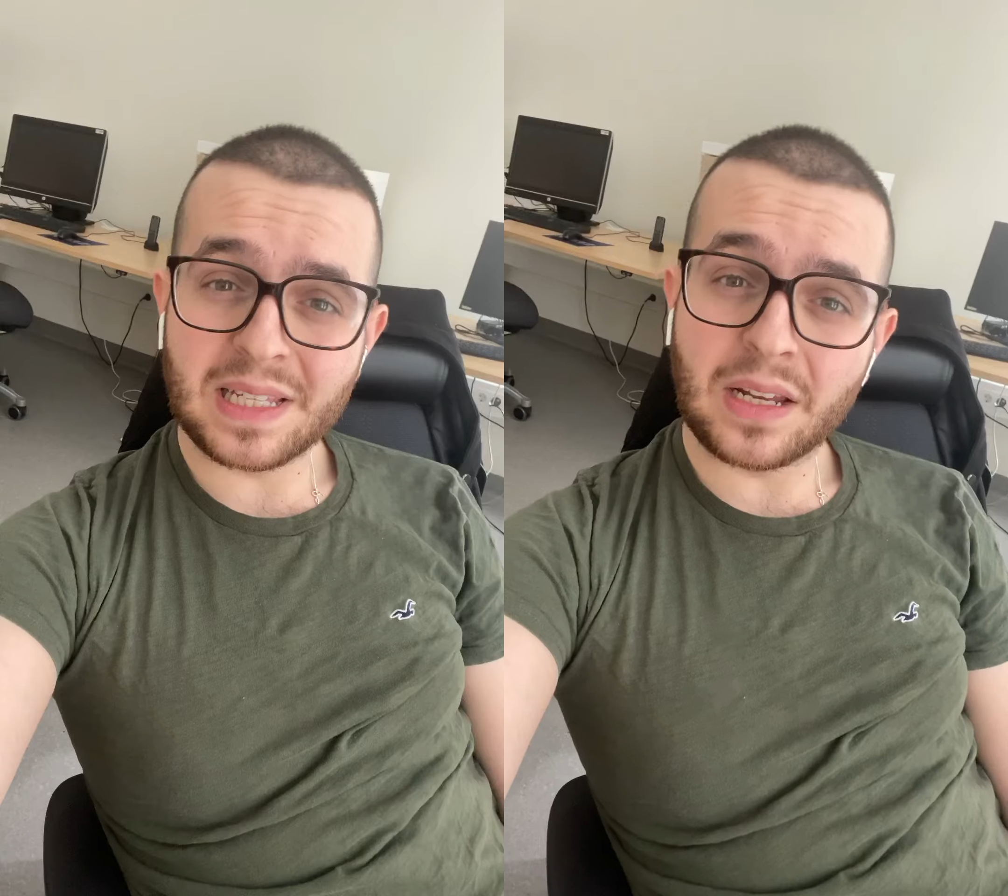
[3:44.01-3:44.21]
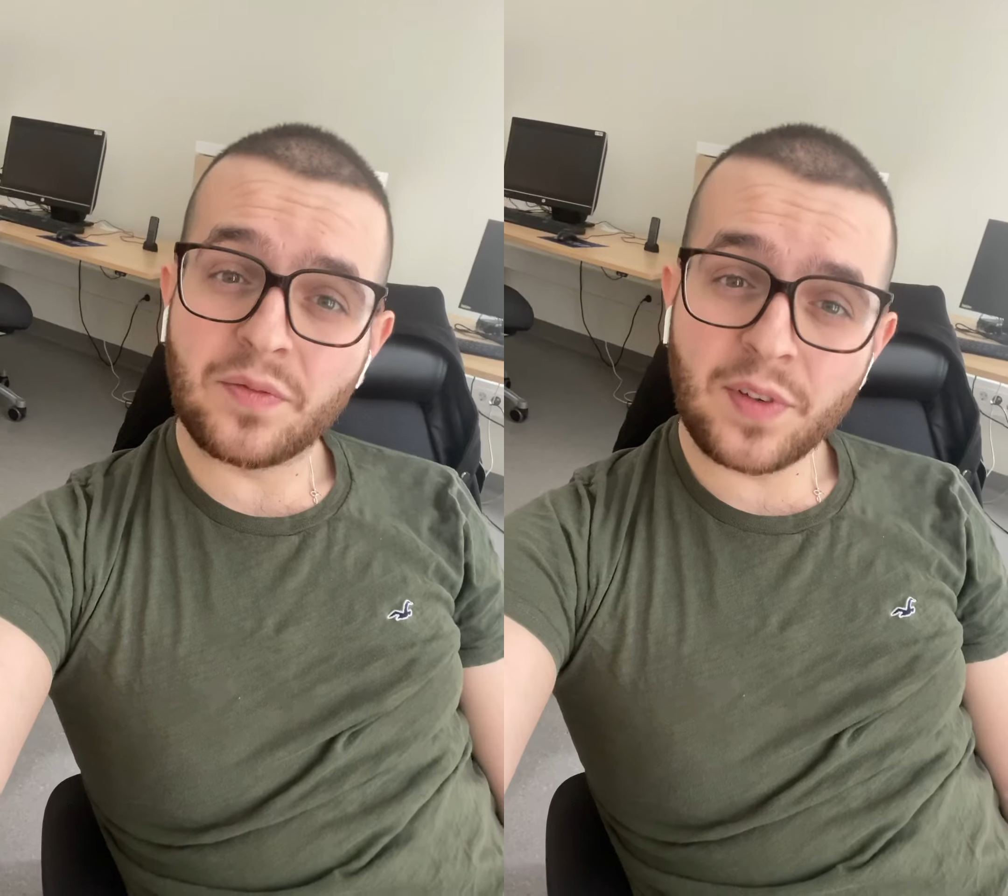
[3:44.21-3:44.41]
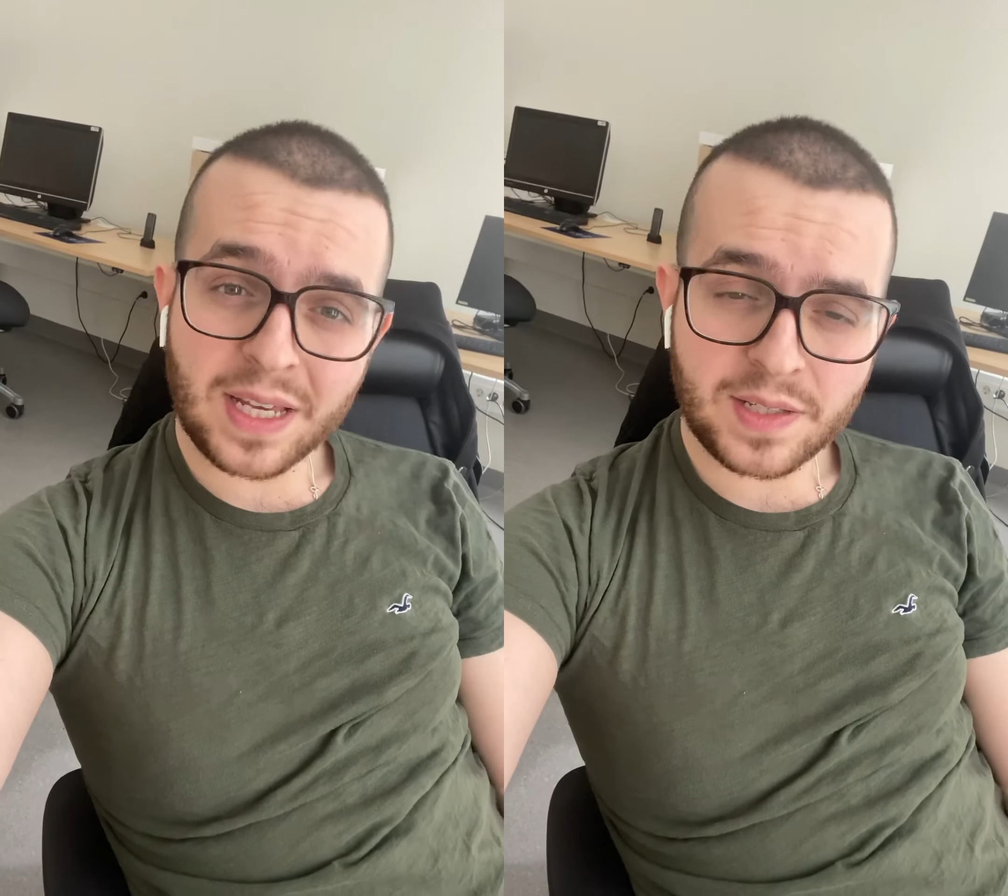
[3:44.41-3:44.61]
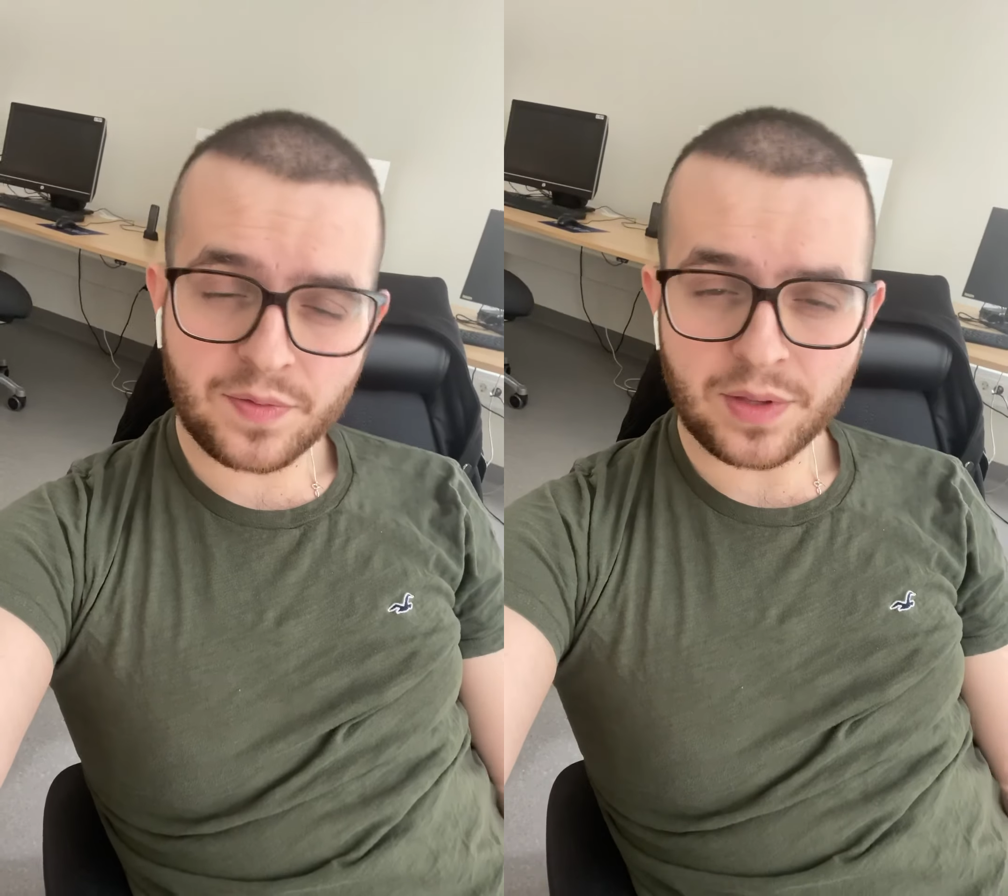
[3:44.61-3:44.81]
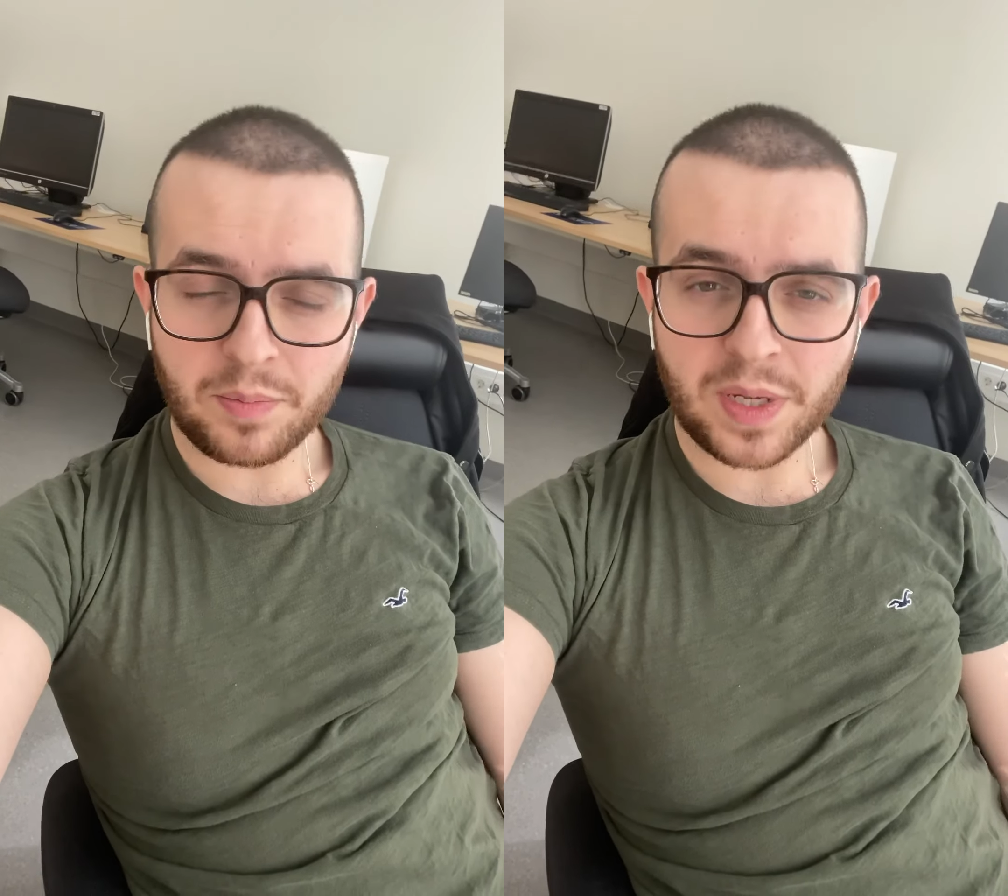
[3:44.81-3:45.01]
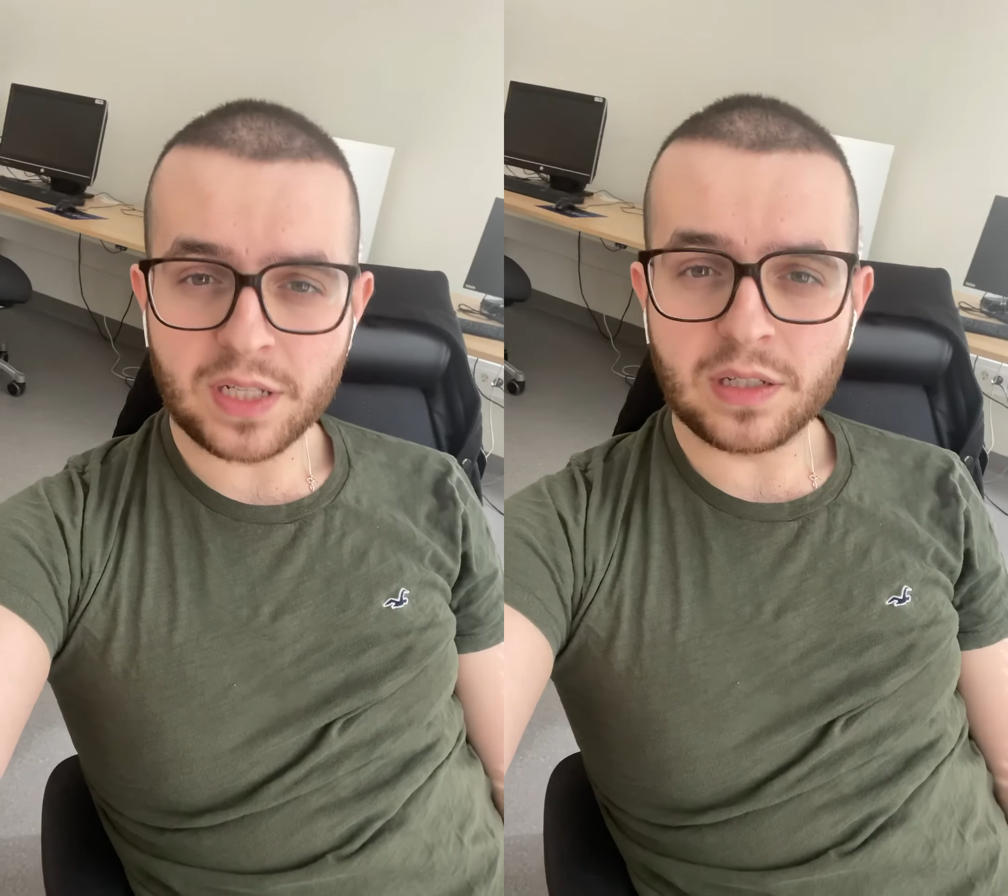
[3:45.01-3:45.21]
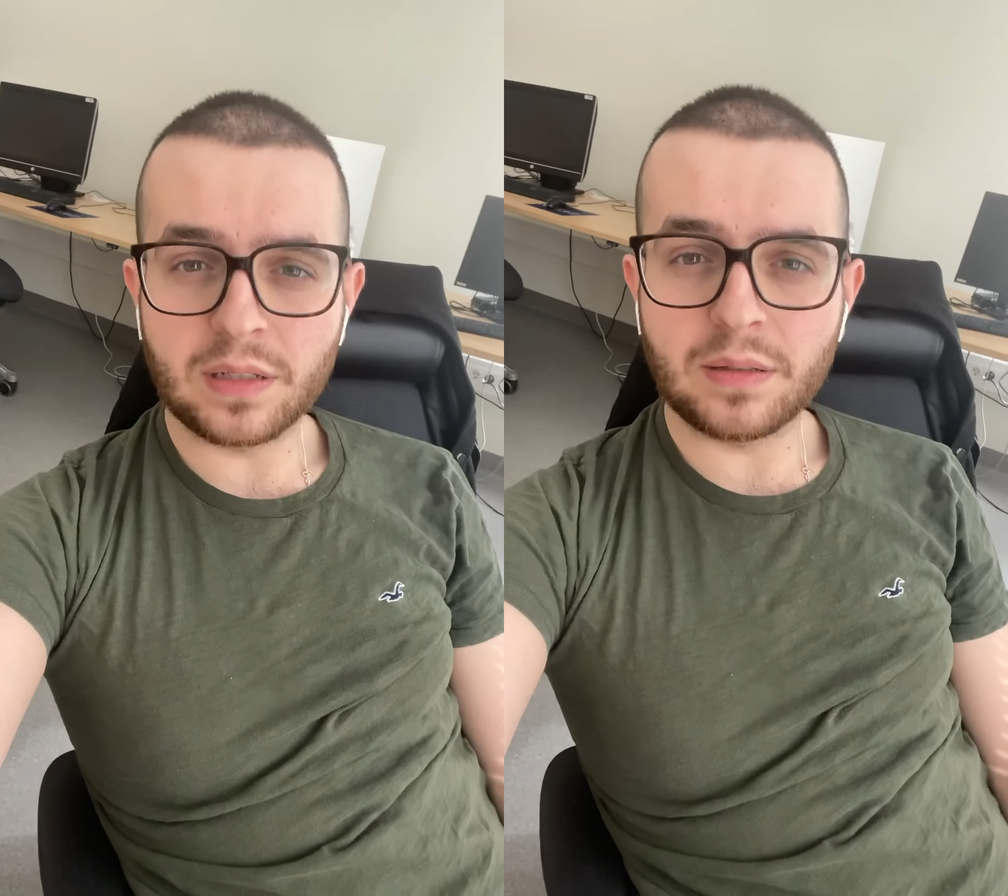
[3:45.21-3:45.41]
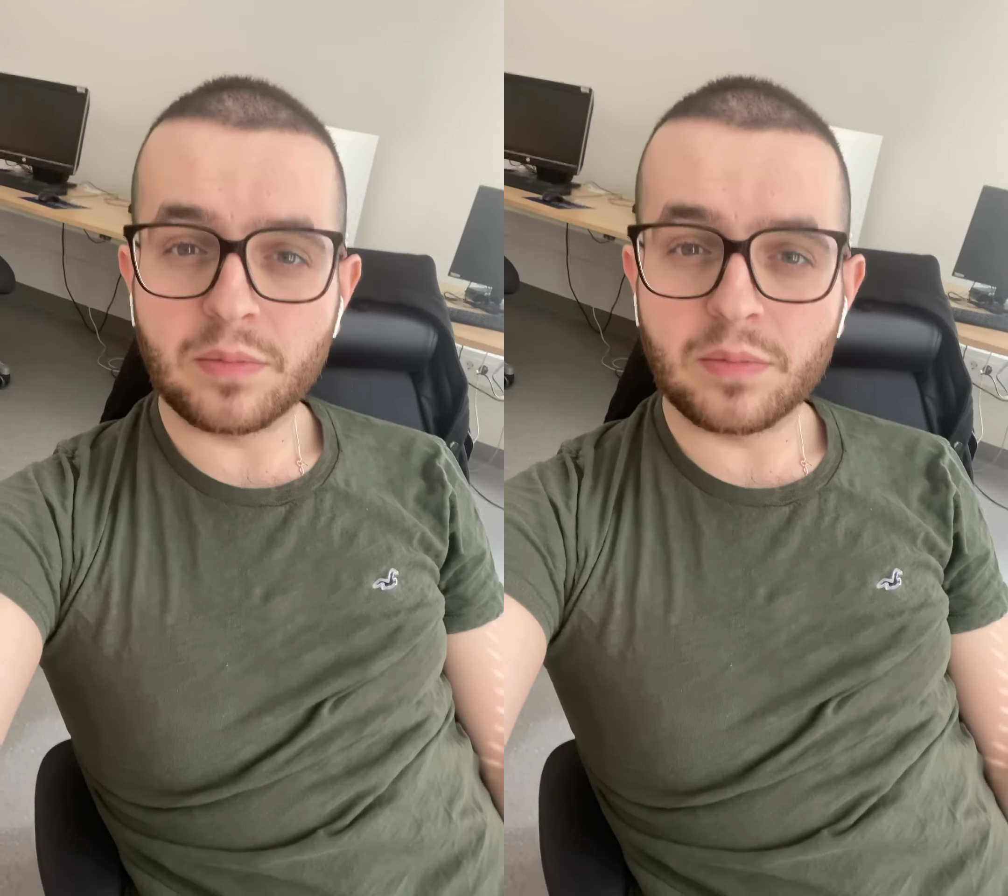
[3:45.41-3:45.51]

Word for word: and advice for the patient.